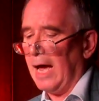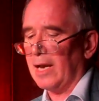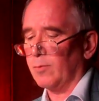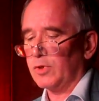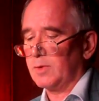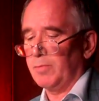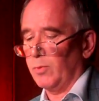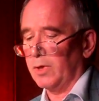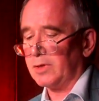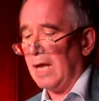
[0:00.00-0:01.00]
Alan was
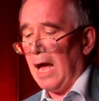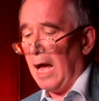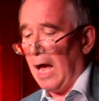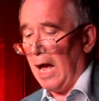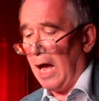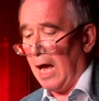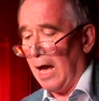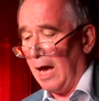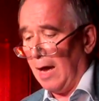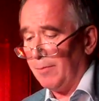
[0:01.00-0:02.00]
bewildered.
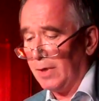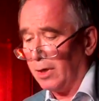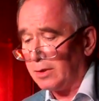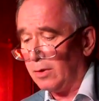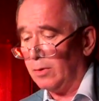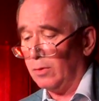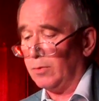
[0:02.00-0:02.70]
I'm not...